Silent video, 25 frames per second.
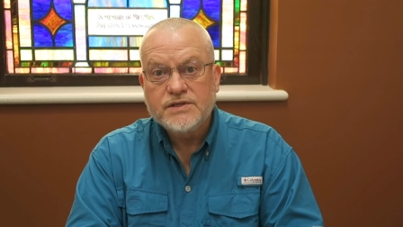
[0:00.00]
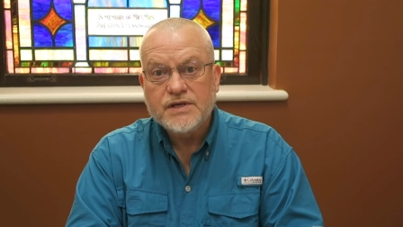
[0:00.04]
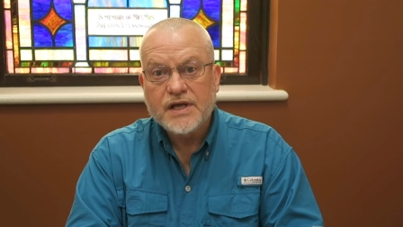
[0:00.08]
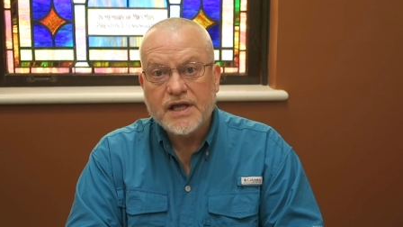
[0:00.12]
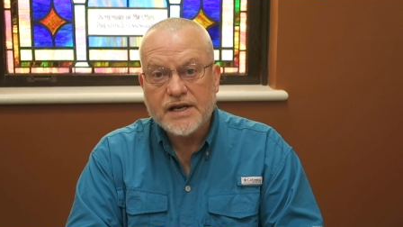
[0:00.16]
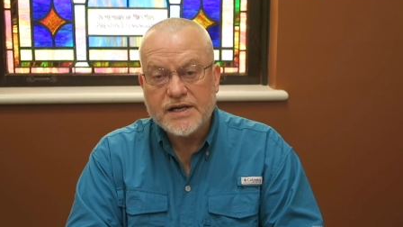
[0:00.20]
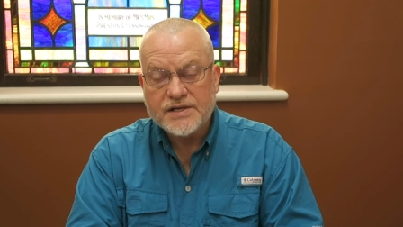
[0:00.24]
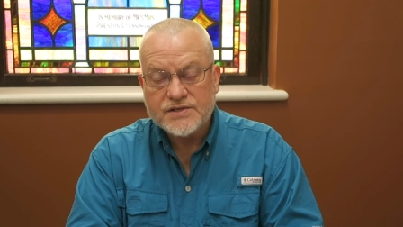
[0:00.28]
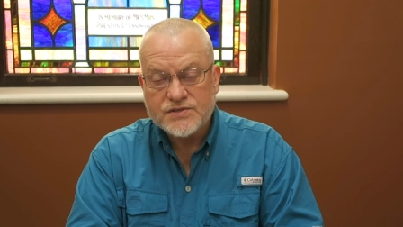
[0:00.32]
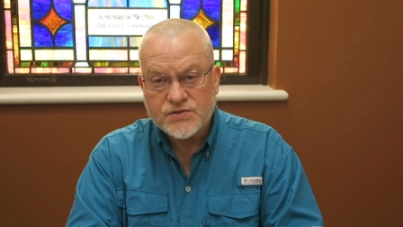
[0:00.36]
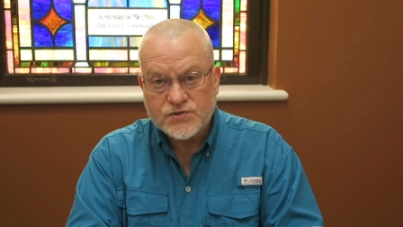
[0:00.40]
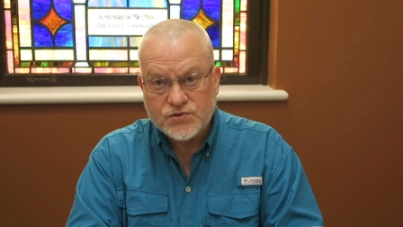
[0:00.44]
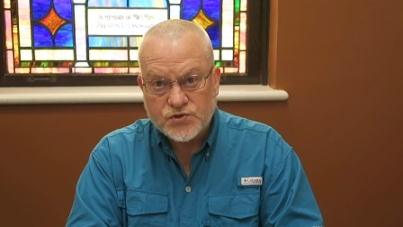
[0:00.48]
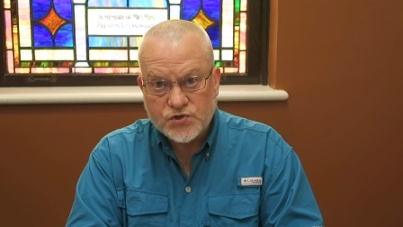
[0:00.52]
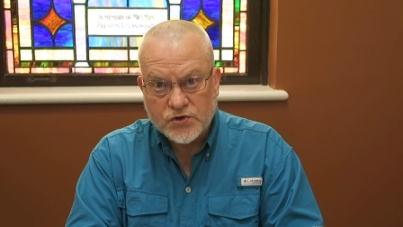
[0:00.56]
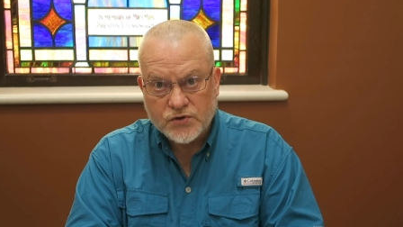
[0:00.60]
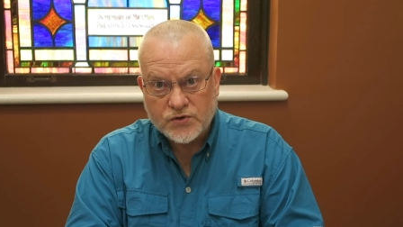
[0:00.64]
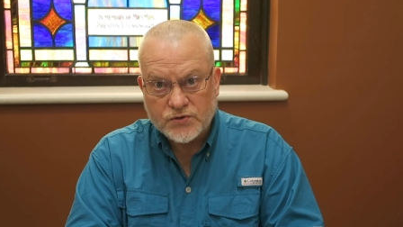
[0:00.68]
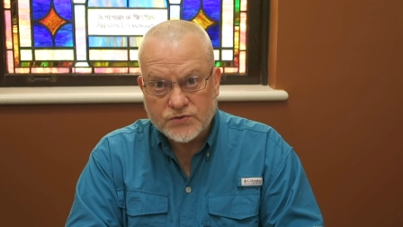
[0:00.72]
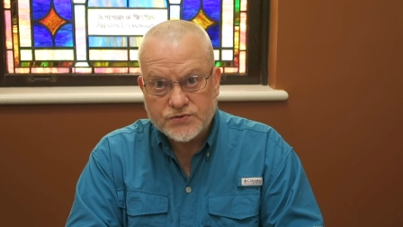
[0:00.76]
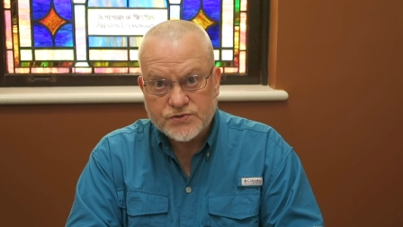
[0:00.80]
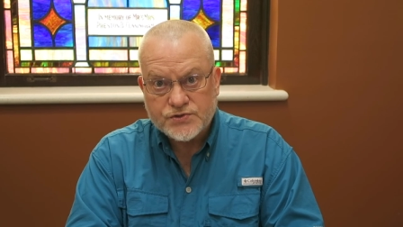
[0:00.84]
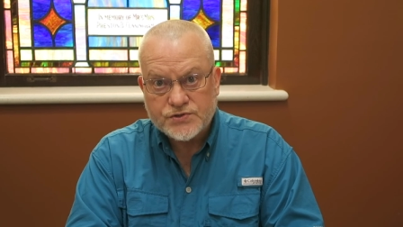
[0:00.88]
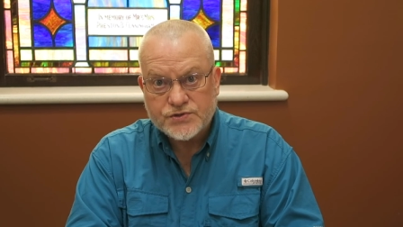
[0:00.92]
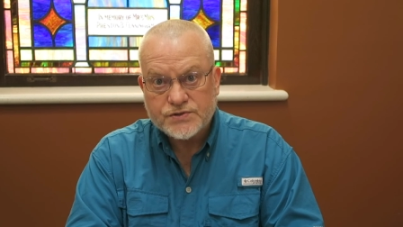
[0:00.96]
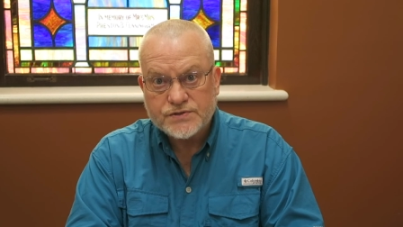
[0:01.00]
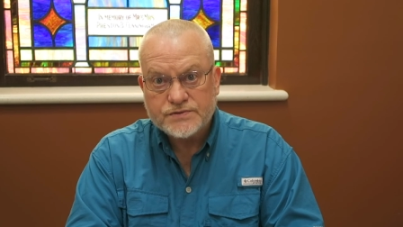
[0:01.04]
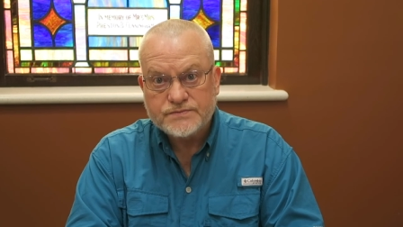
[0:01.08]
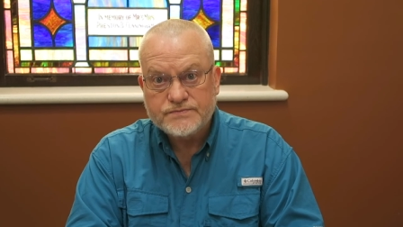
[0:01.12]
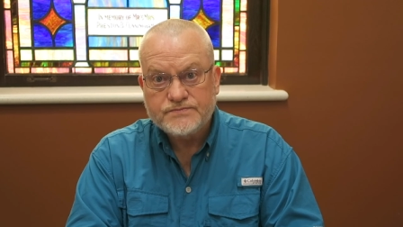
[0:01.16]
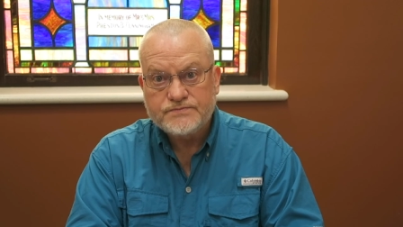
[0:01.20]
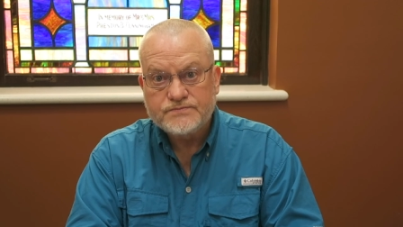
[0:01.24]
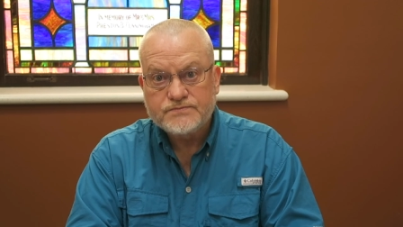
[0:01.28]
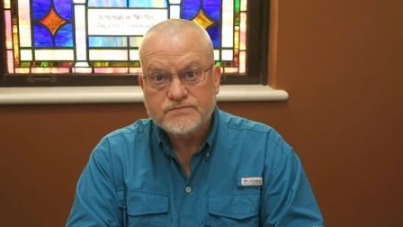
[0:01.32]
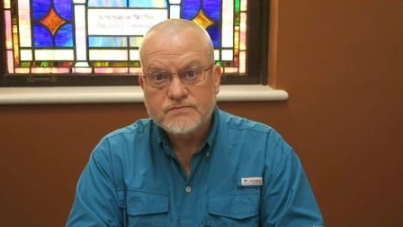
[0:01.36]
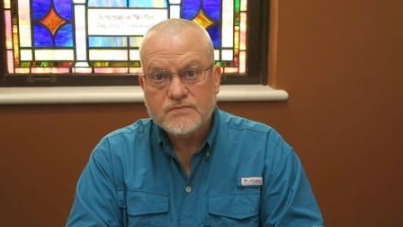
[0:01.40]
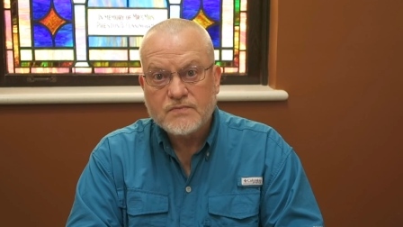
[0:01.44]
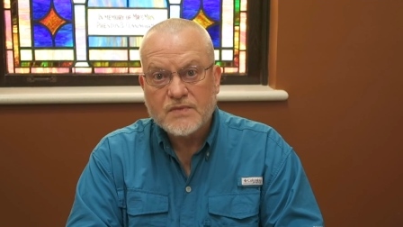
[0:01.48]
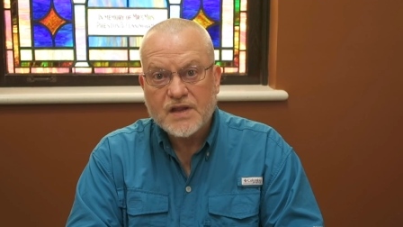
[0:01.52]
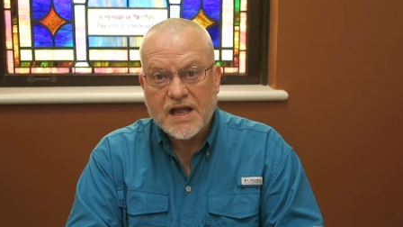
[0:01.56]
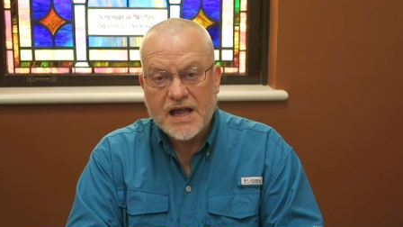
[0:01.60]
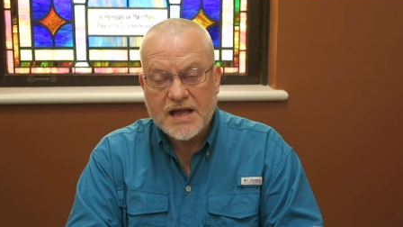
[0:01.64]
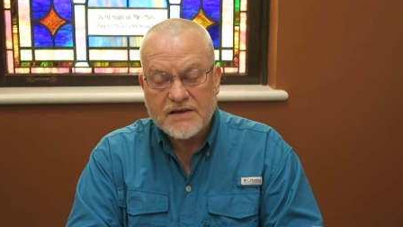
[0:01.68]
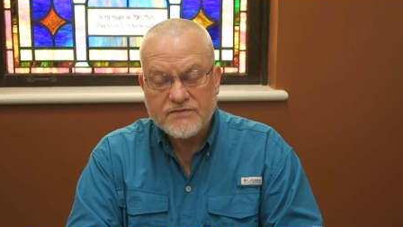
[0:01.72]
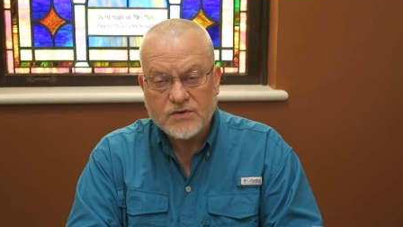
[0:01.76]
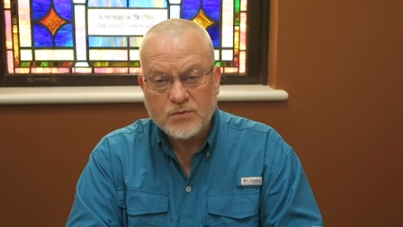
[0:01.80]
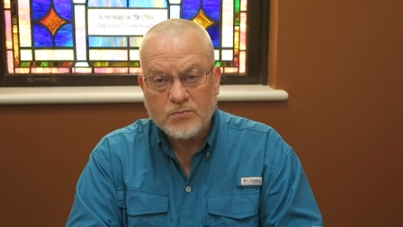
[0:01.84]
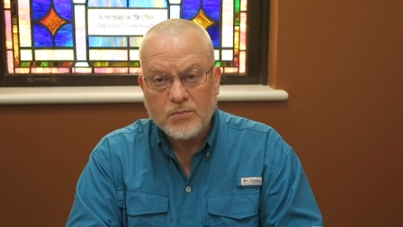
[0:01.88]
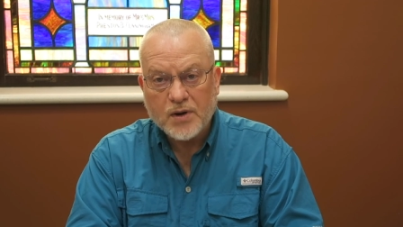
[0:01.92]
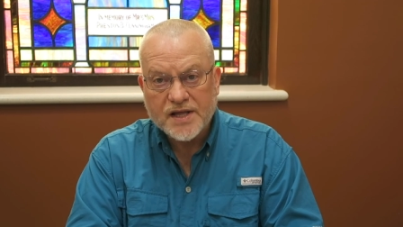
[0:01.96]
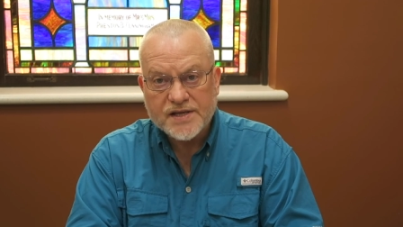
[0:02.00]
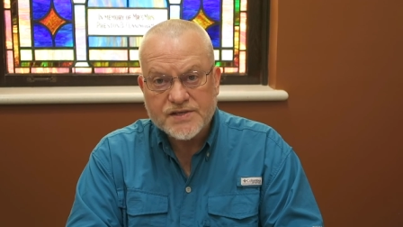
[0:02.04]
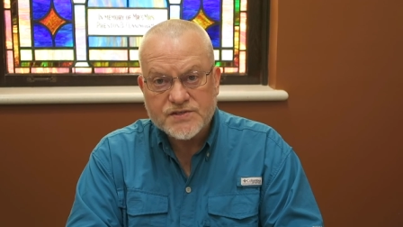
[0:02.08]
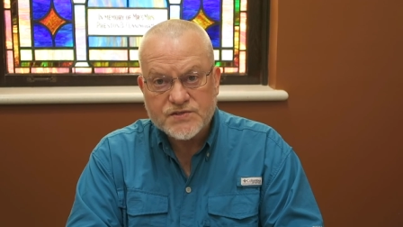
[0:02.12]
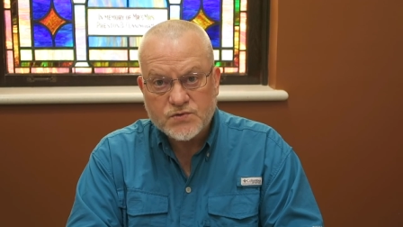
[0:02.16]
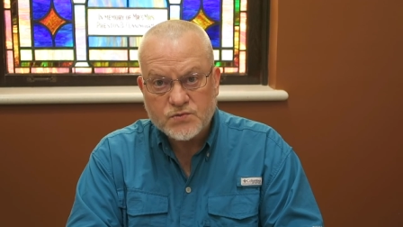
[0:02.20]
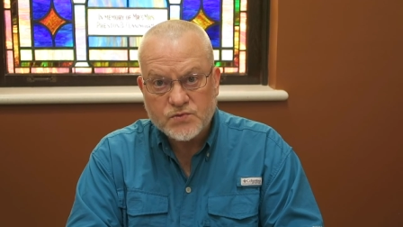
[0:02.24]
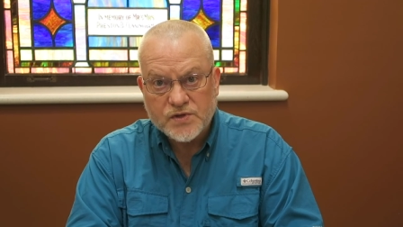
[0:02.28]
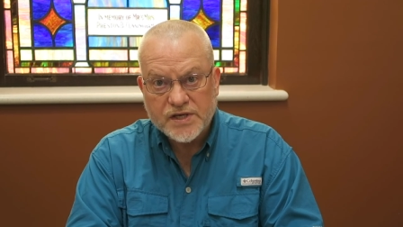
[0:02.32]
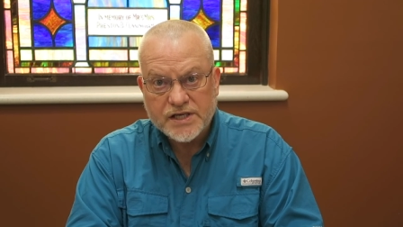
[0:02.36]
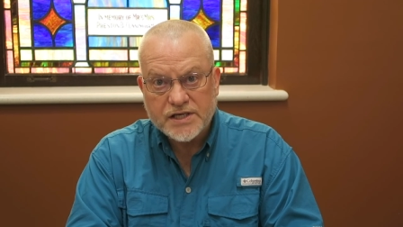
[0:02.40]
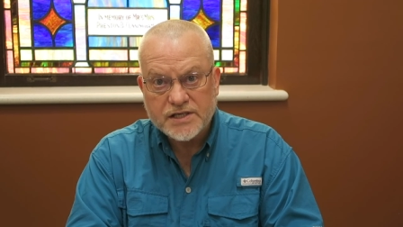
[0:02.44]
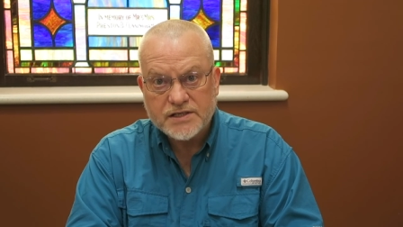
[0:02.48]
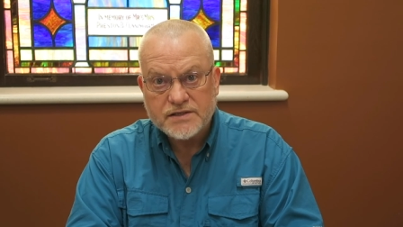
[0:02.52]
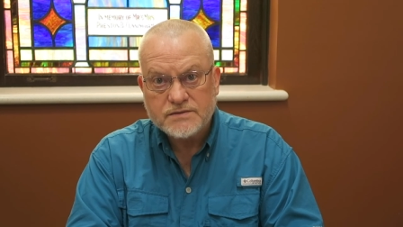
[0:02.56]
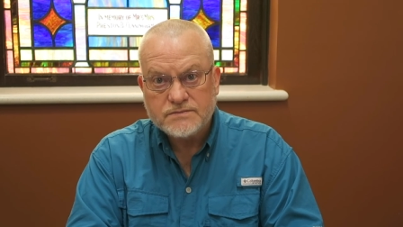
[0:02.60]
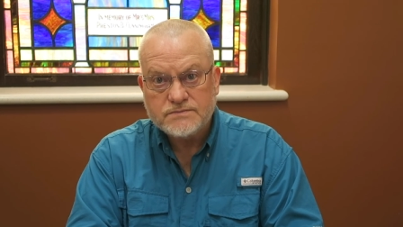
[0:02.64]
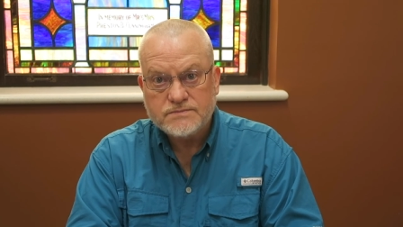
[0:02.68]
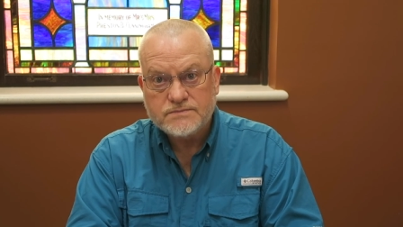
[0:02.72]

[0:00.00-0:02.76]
and as a church. Have a blessed week.